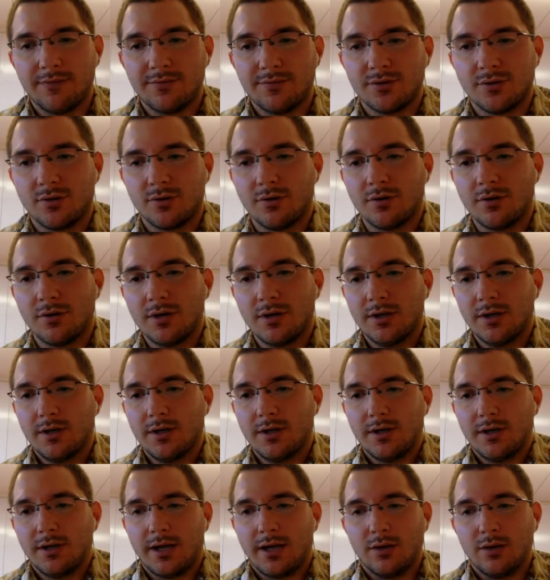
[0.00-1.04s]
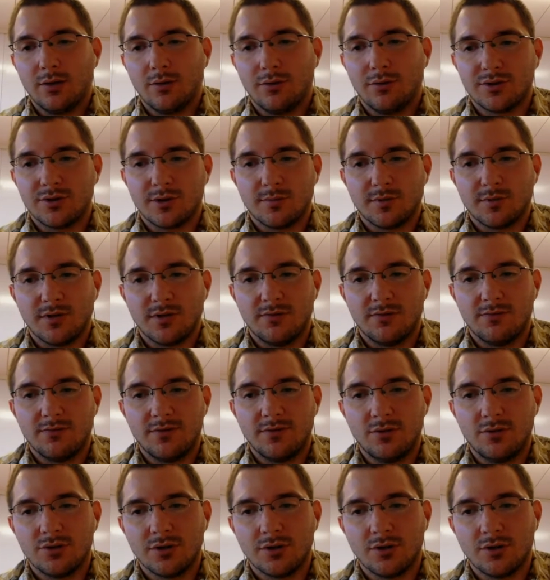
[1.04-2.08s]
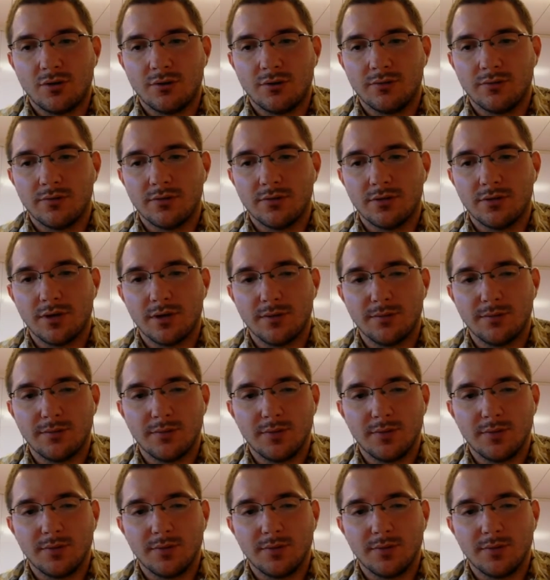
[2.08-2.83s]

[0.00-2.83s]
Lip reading: So I know there's some confusion over